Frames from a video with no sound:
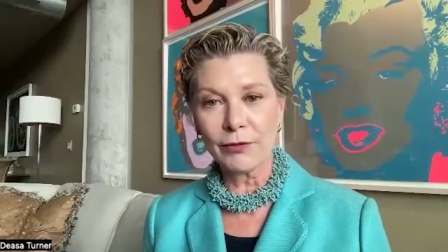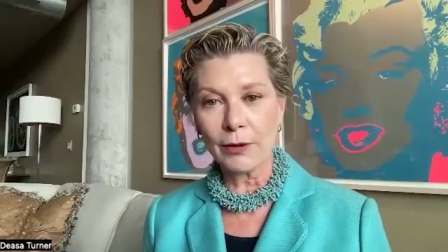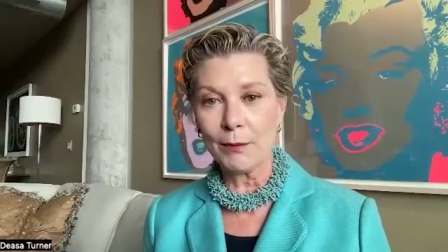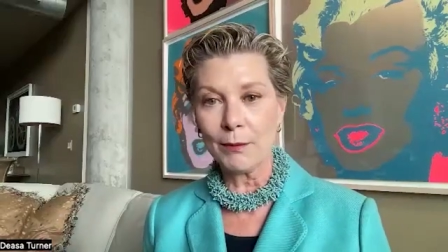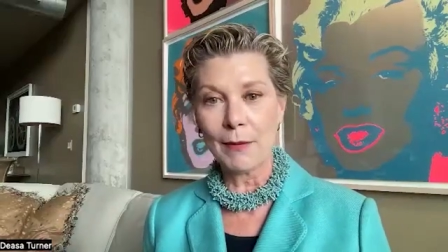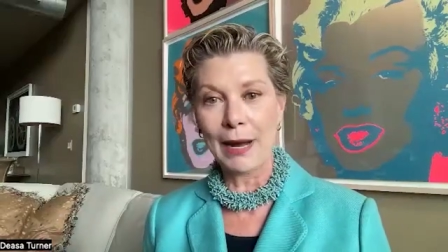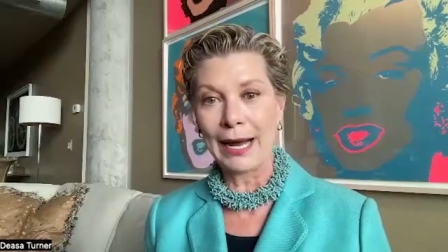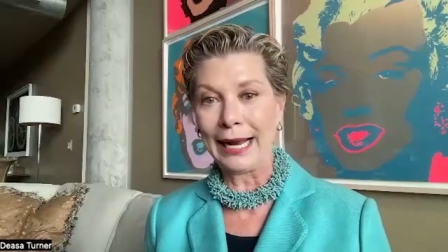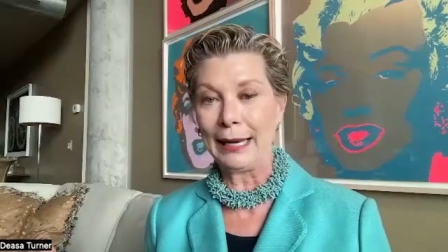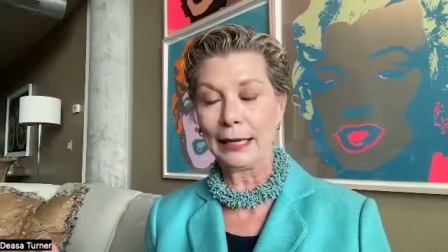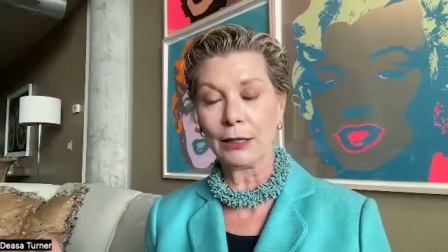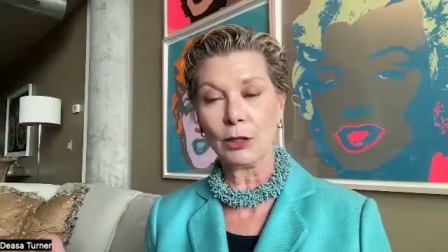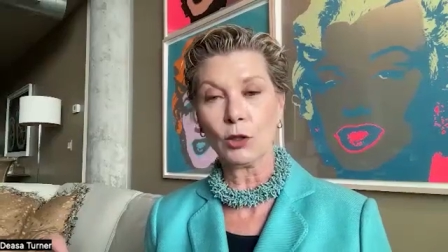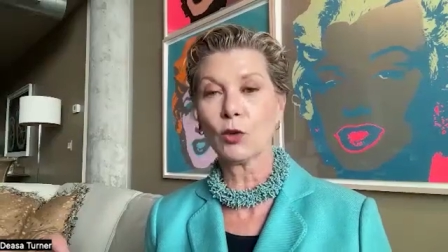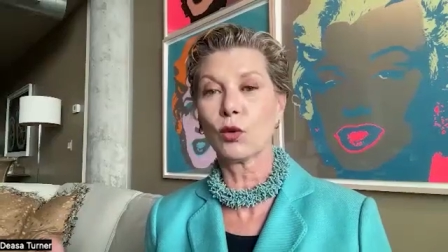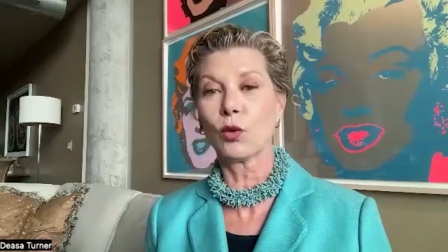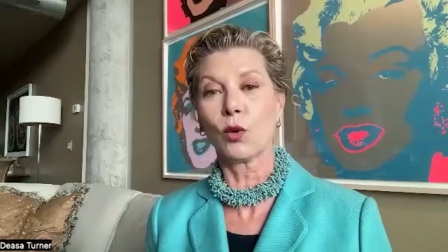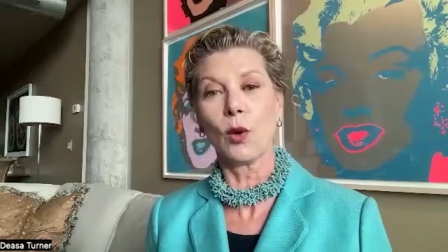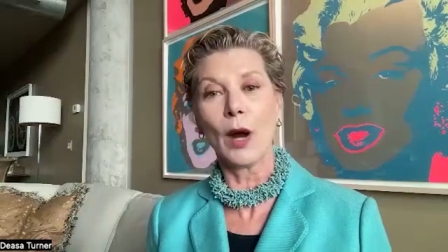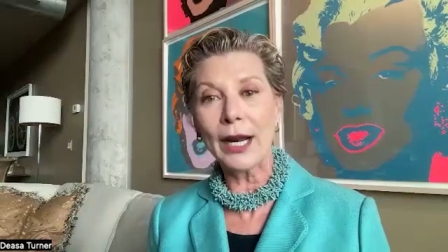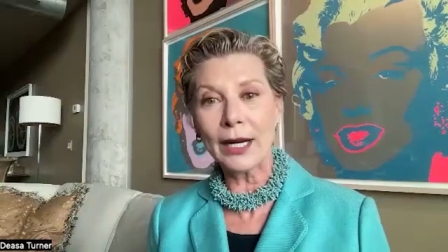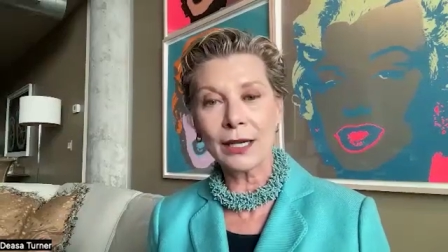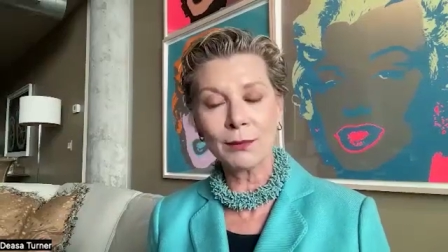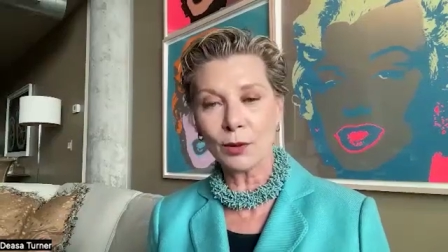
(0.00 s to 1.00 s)
from my
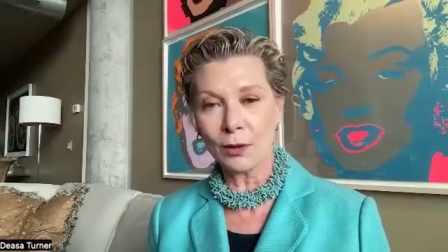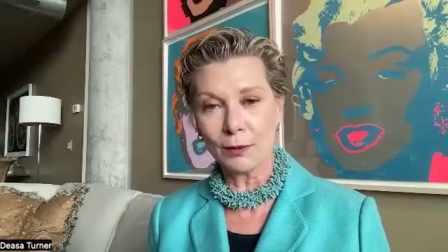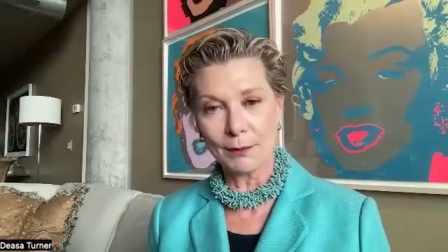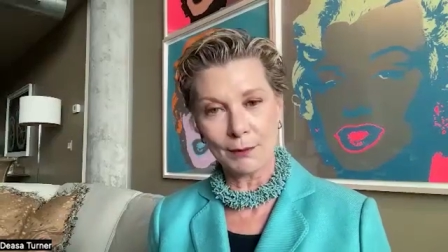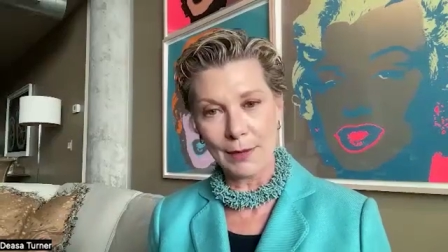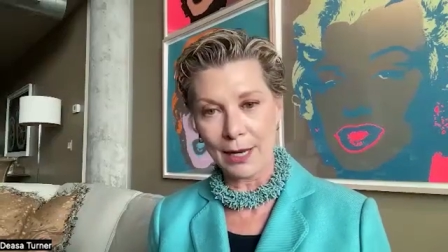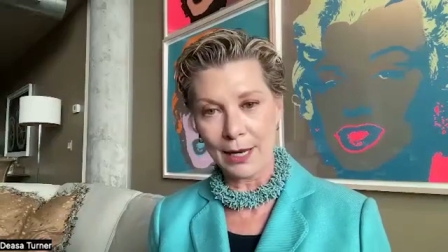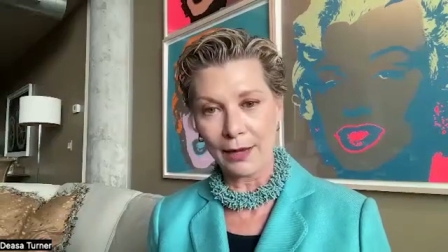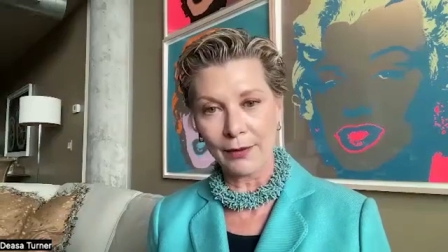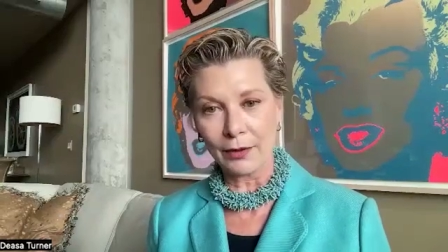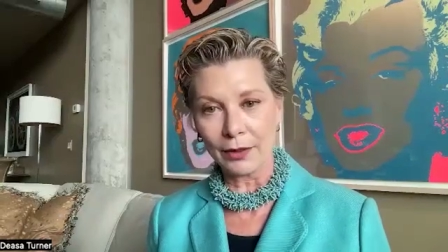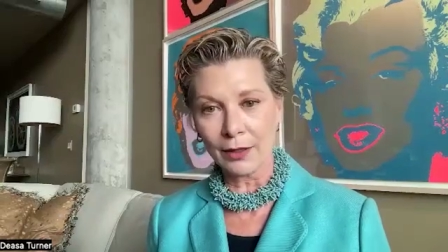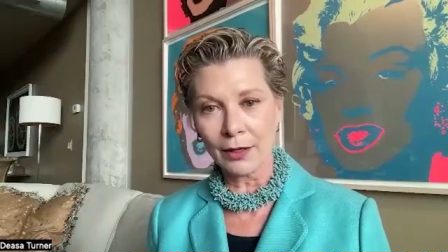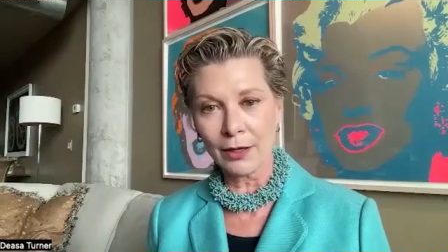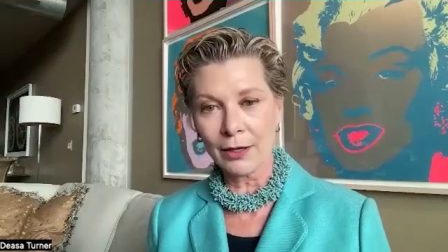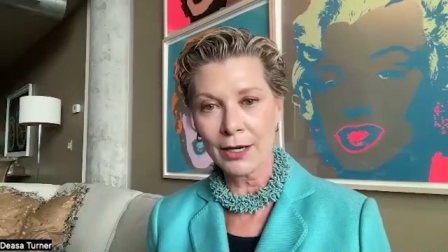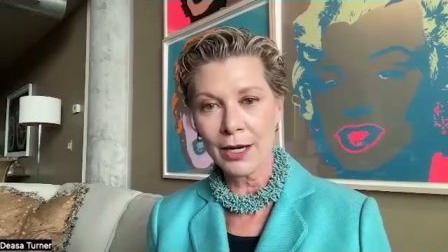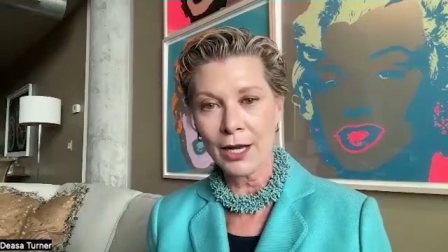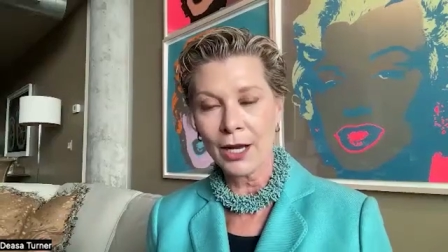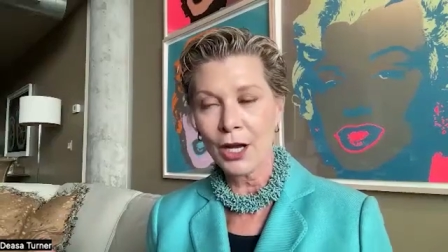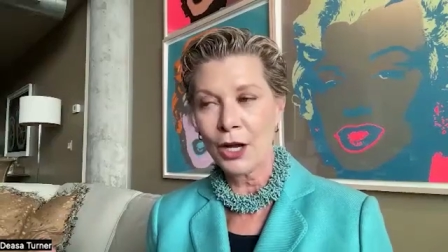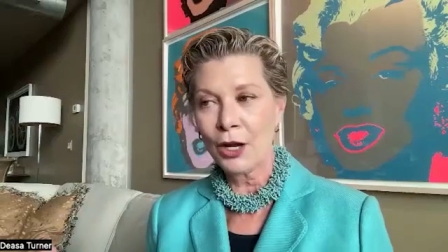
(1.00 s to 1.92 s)
incredible mother,